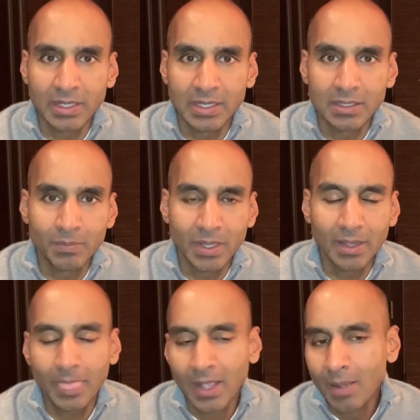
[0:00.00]
need to
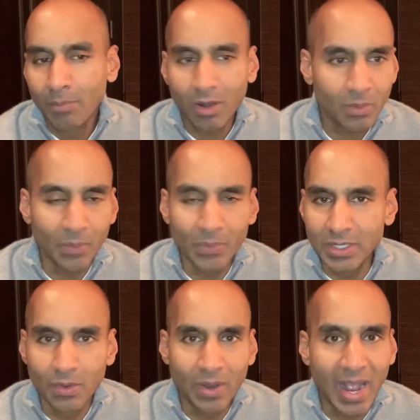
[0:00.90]
be. Part of what we
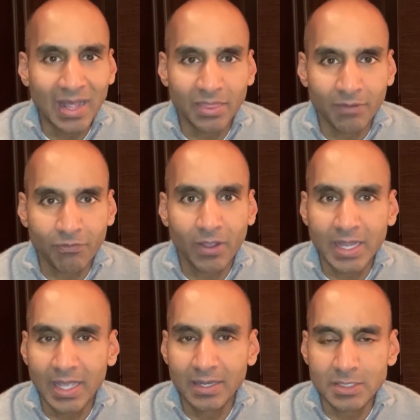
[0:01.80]
do on the front
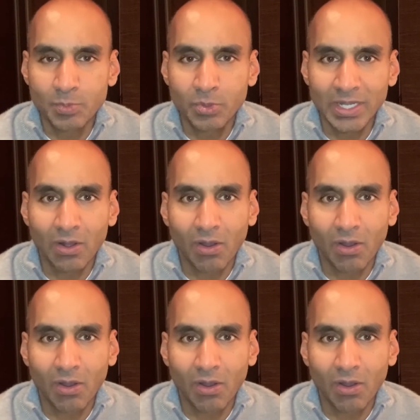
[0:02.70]
end is putting